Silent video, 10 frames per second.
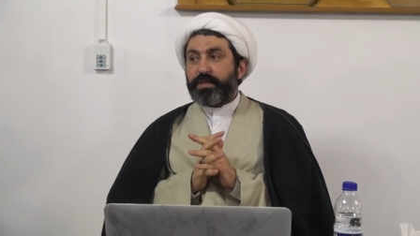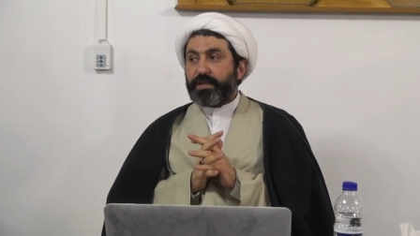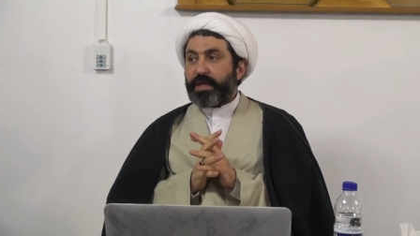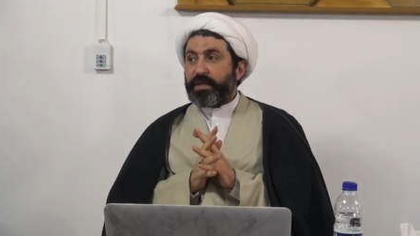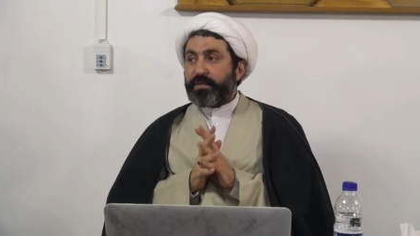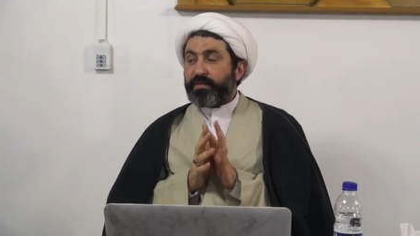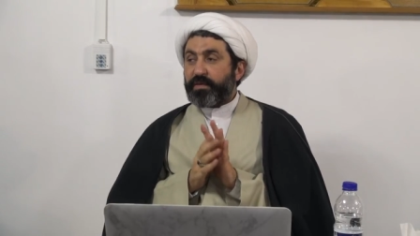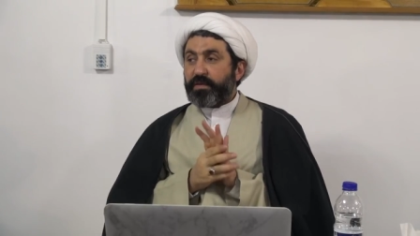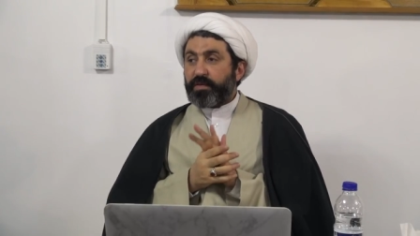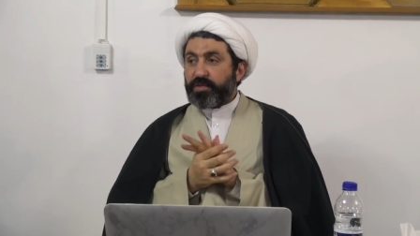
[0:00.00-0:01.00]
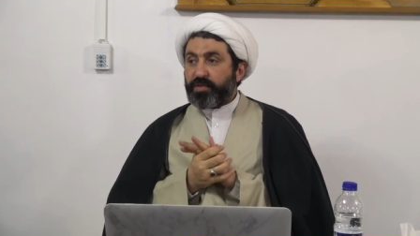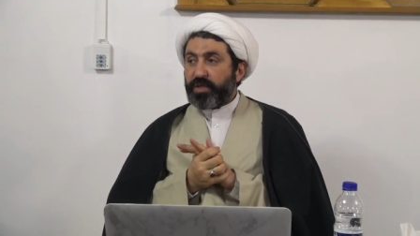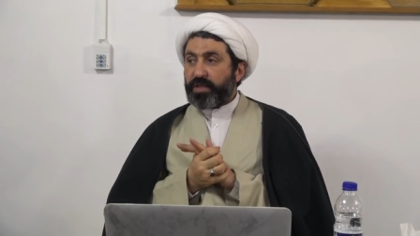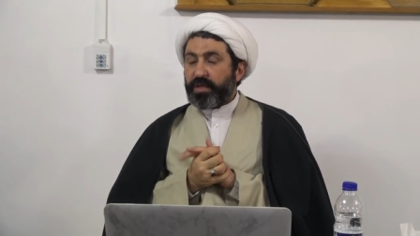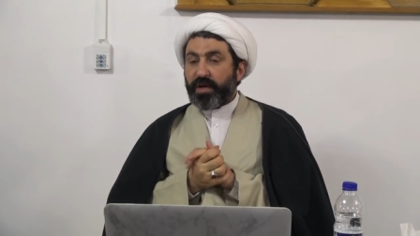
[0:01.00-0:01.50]
then
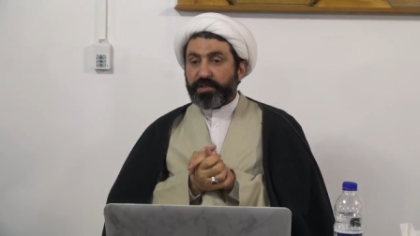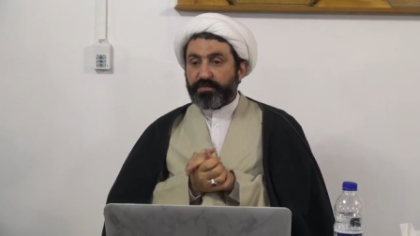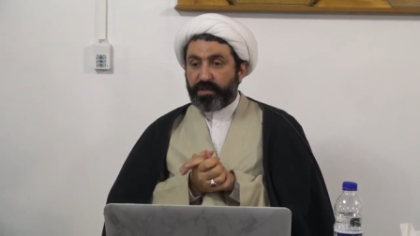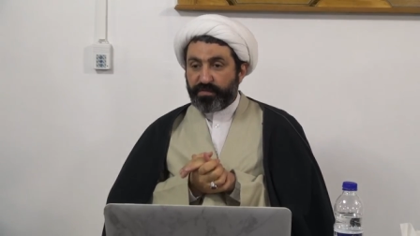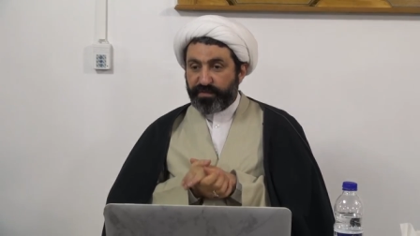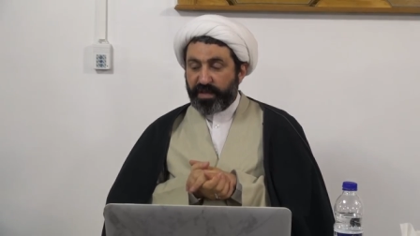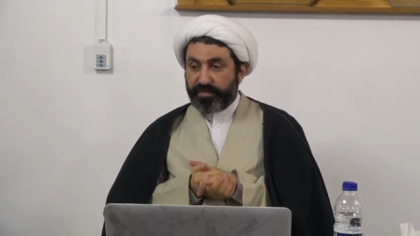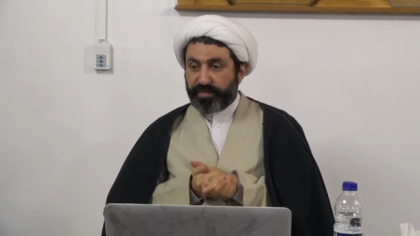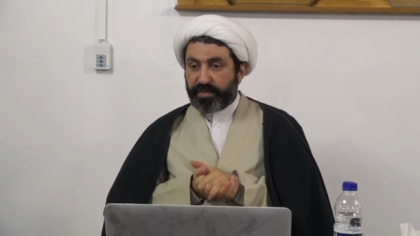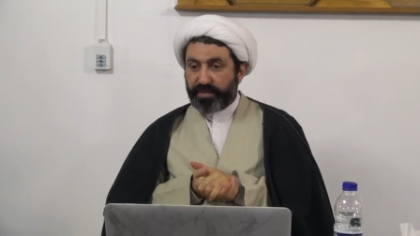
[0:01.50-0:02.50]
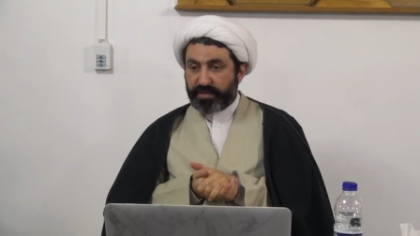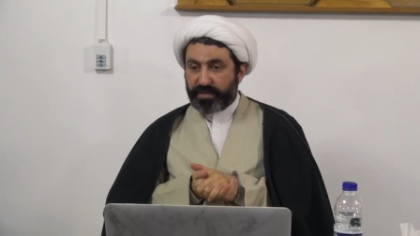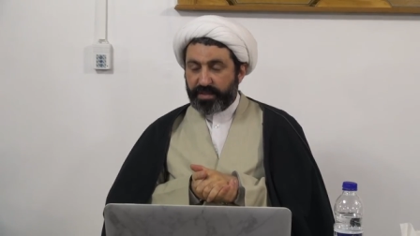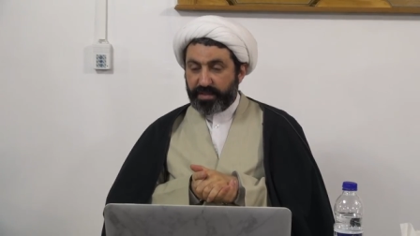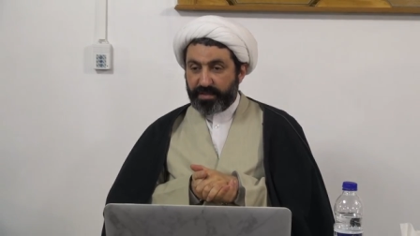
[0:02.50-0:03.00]
treating us with favor
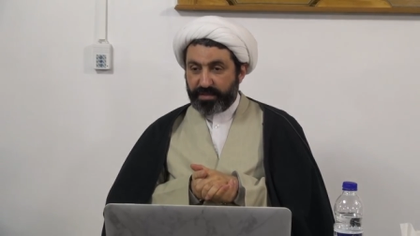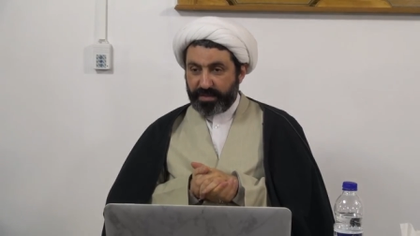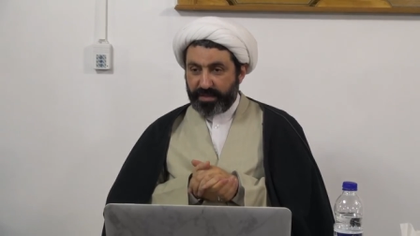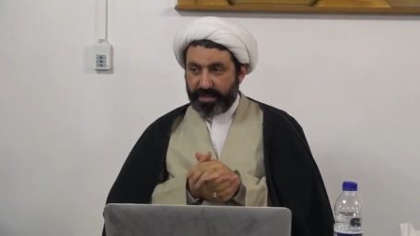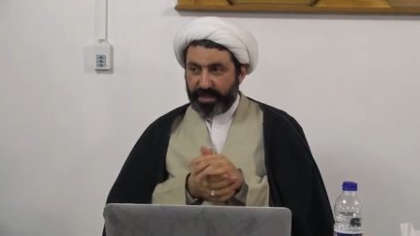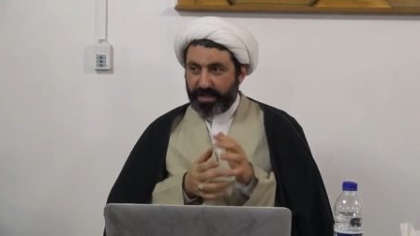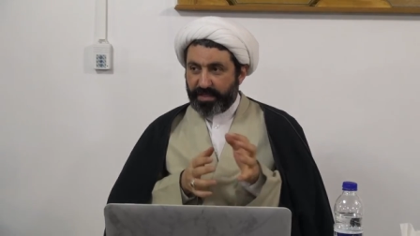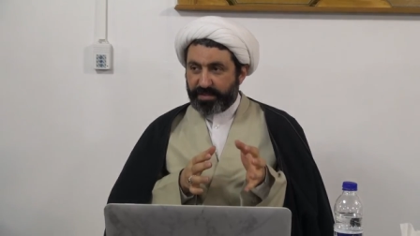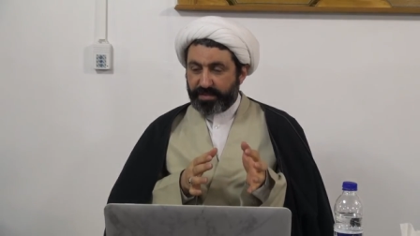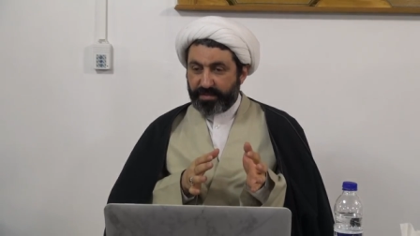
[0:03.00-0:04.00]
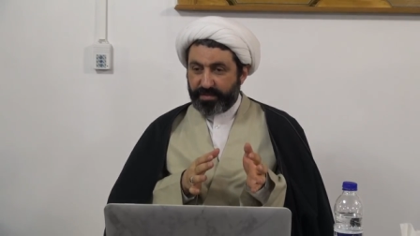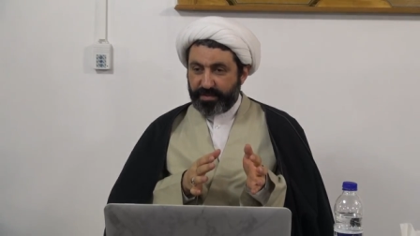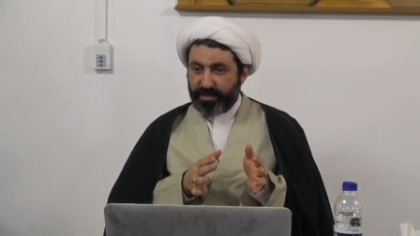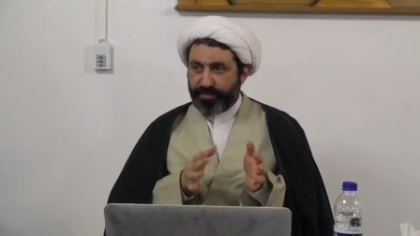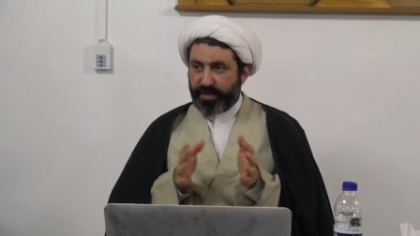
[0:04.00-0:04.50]
is
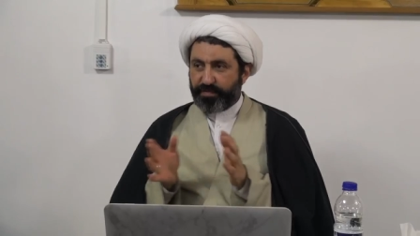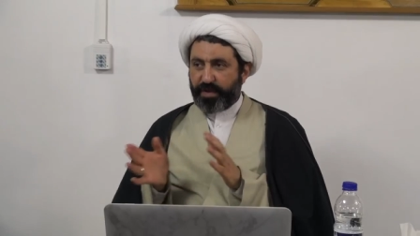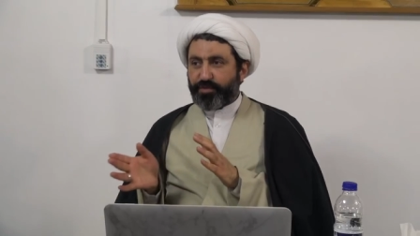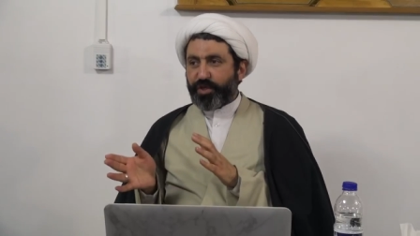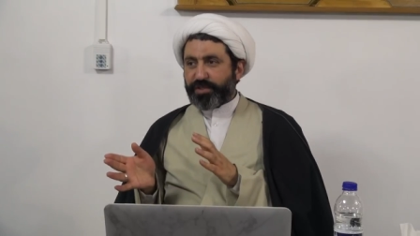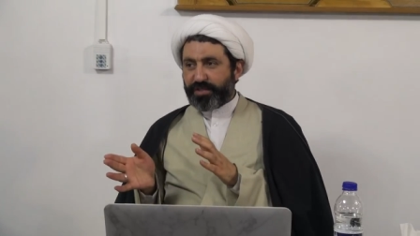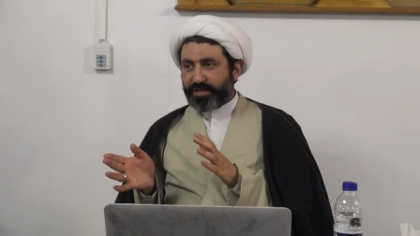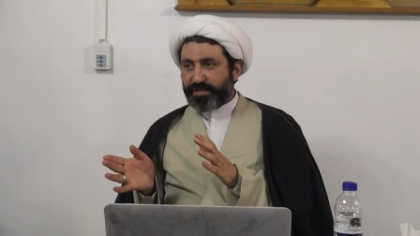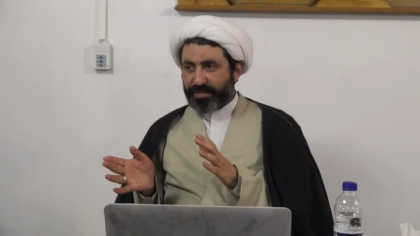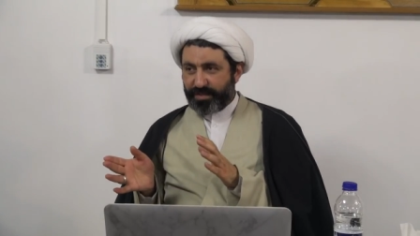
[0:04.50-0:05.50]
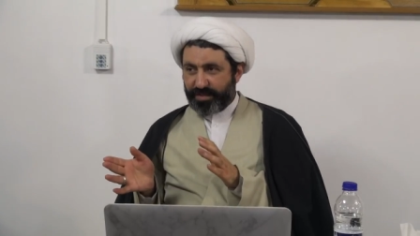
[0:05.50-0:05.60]
different from justice.